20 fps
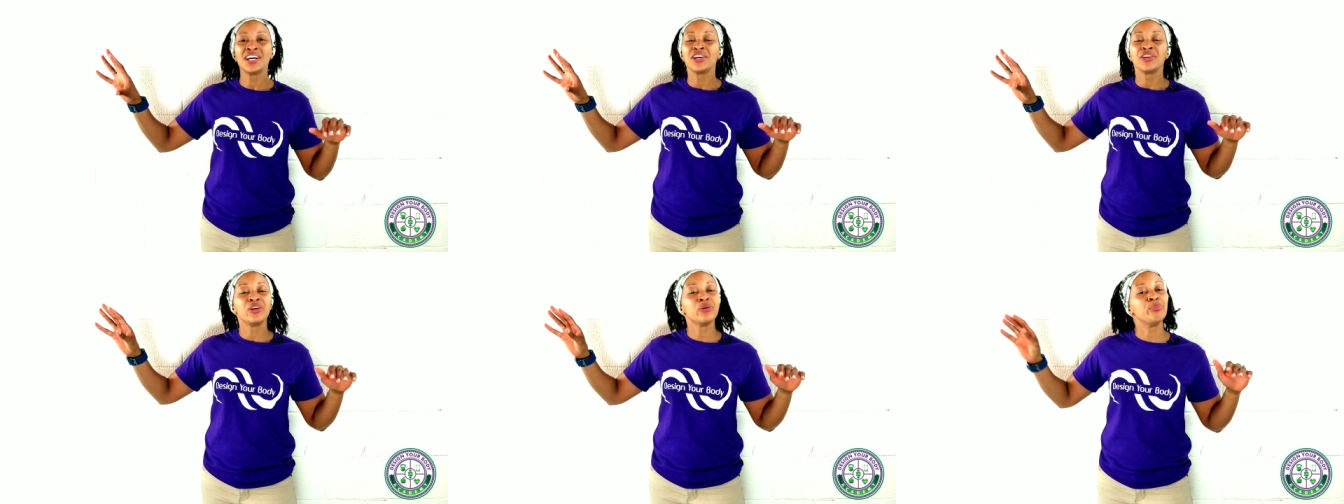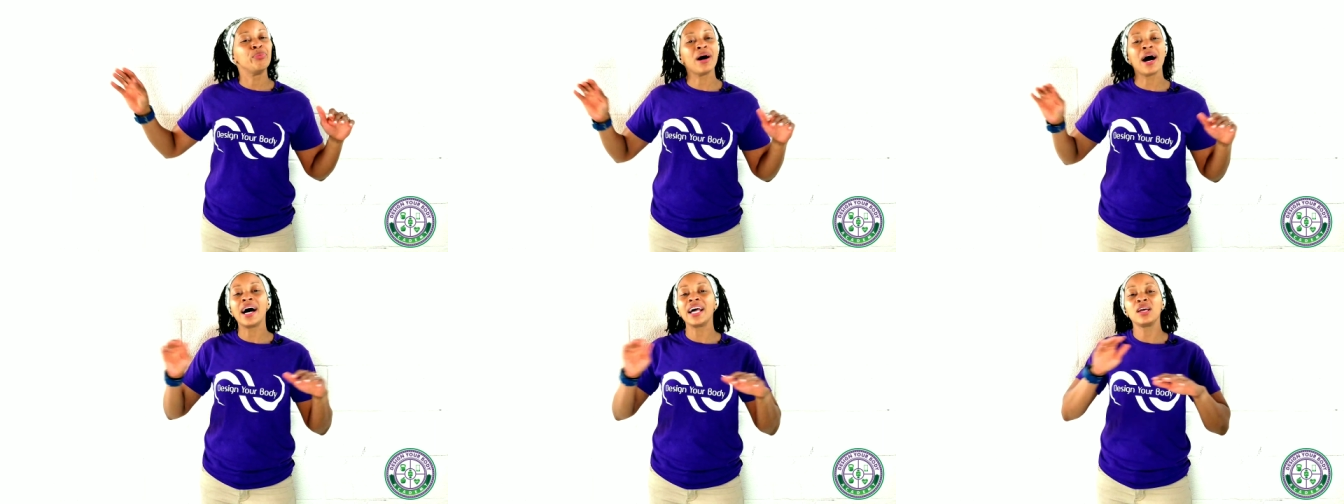Your
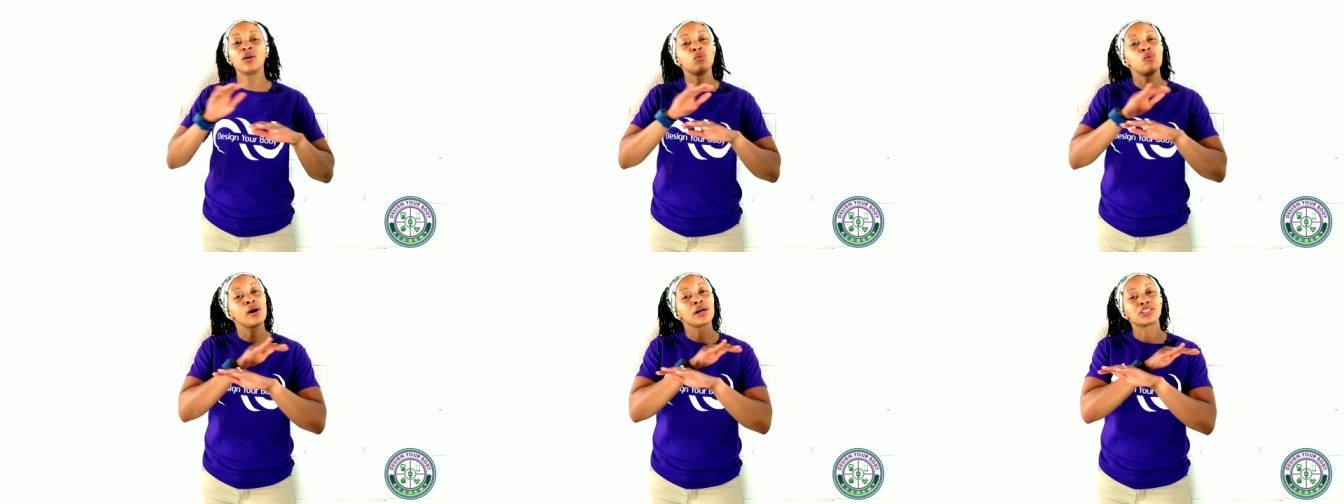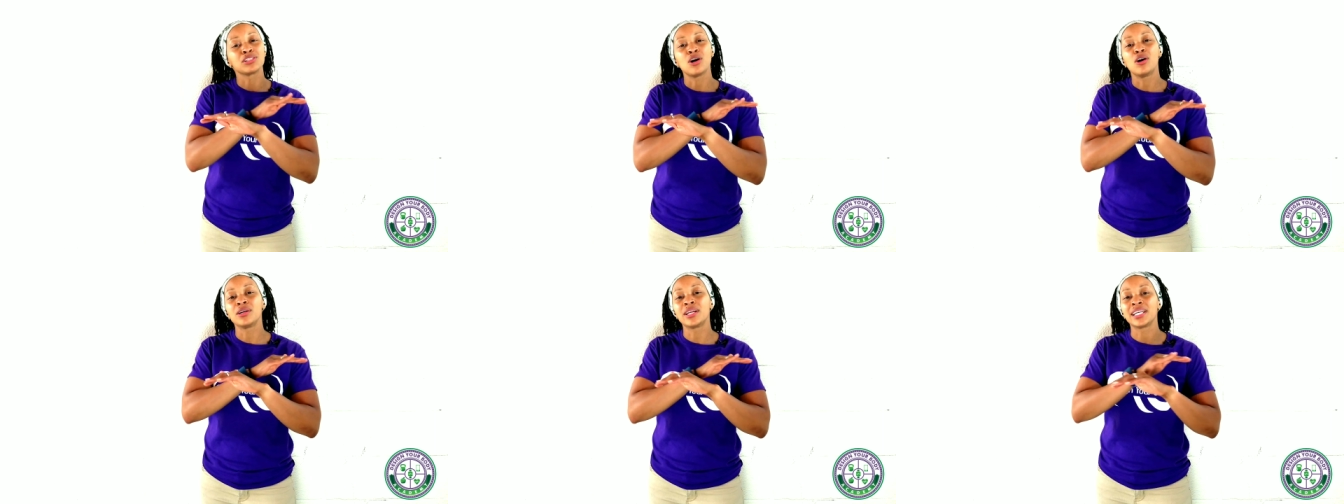body
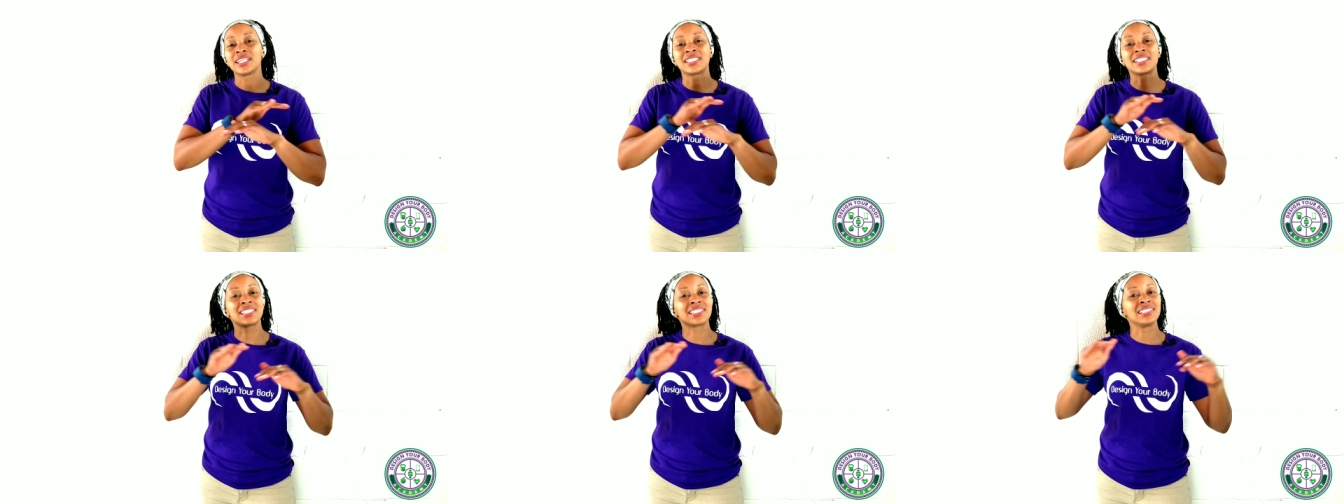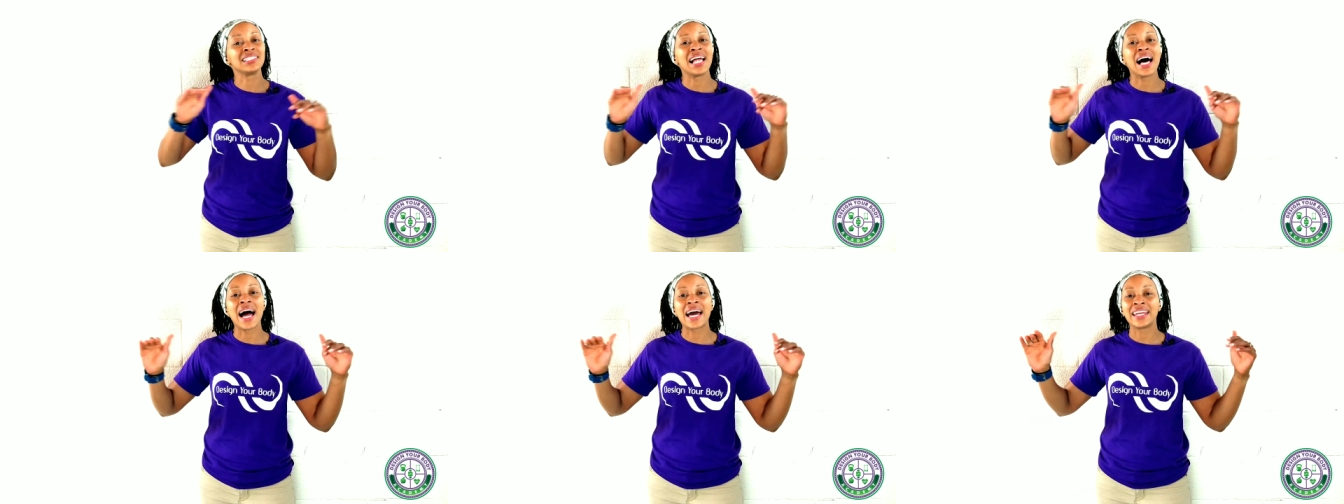works on a
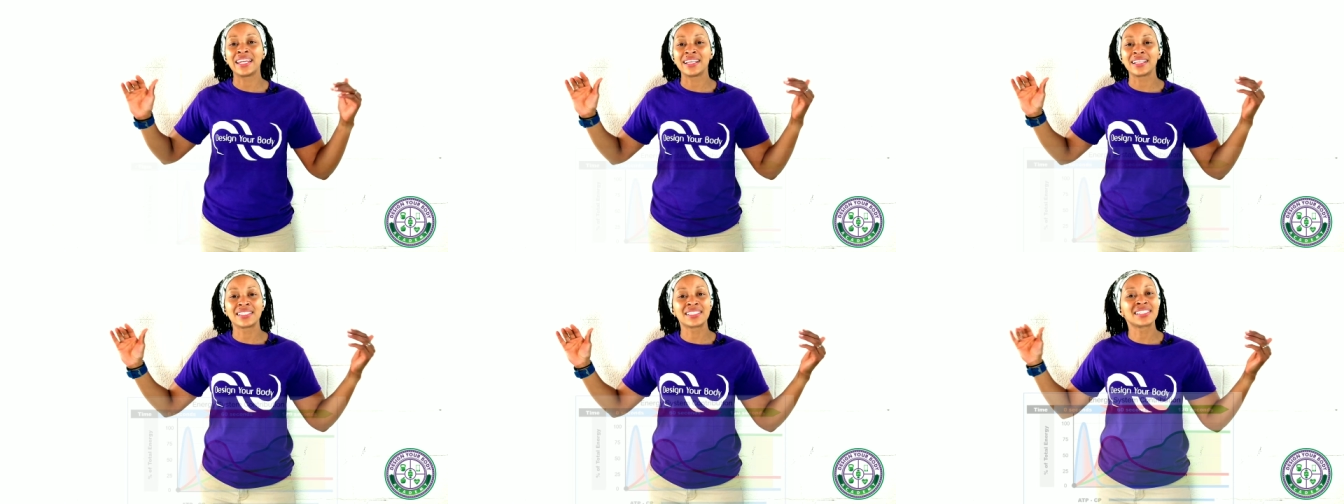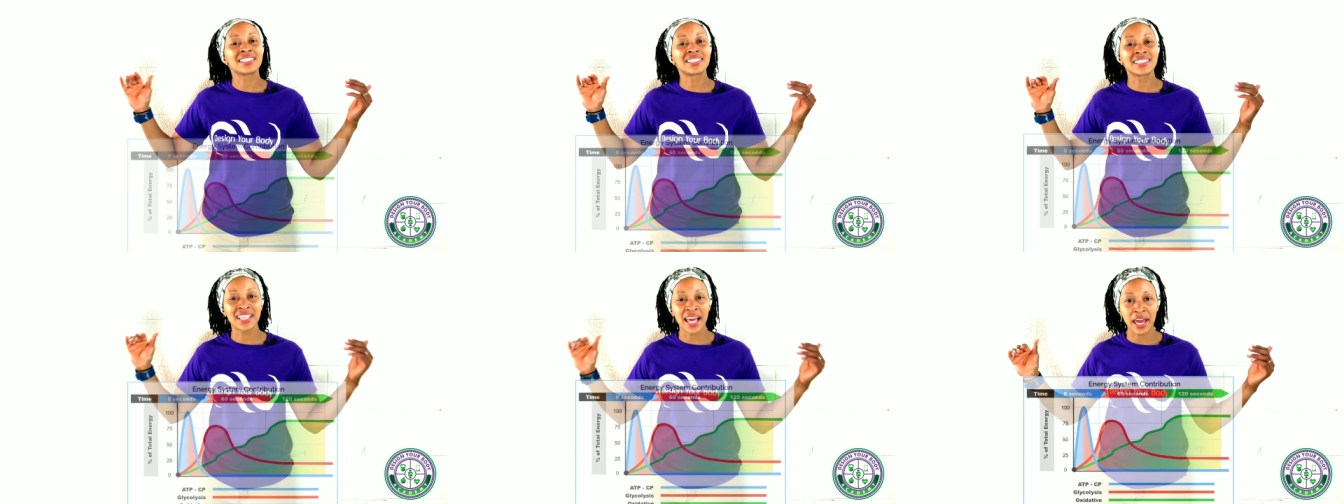sliding
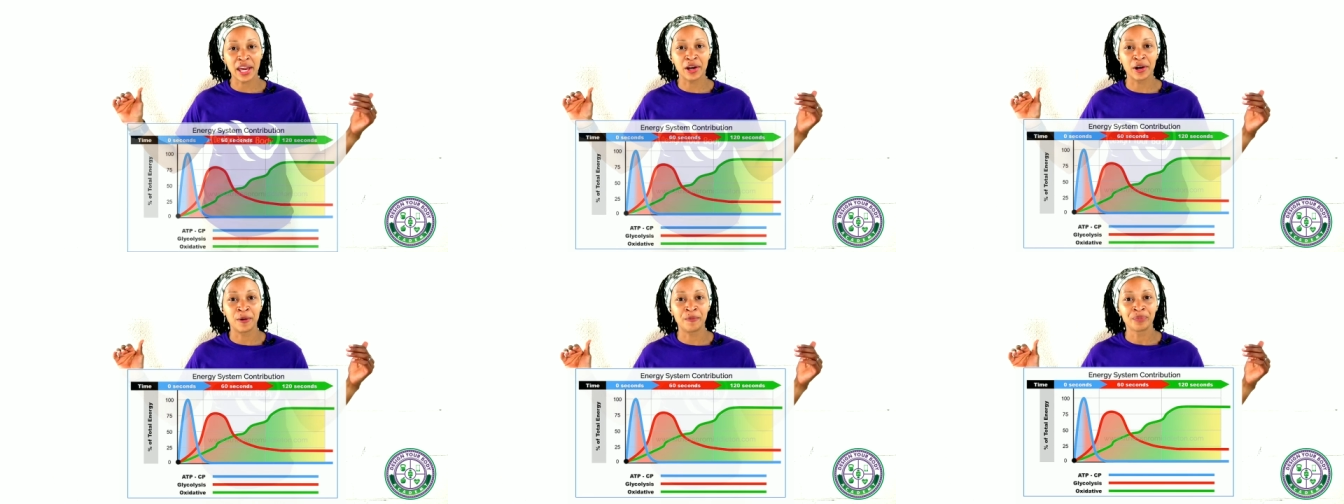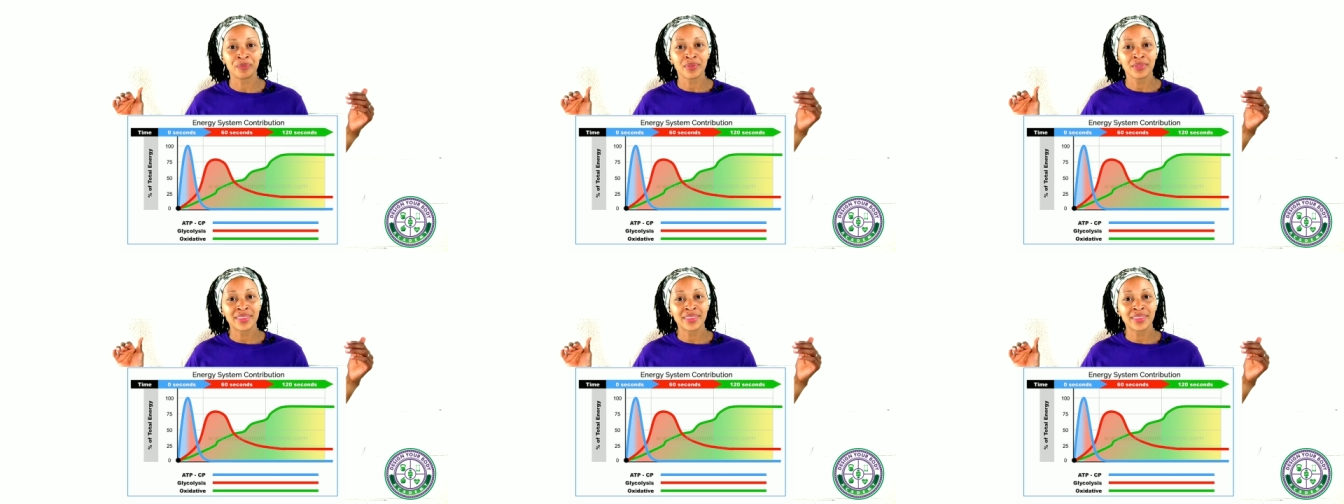scale.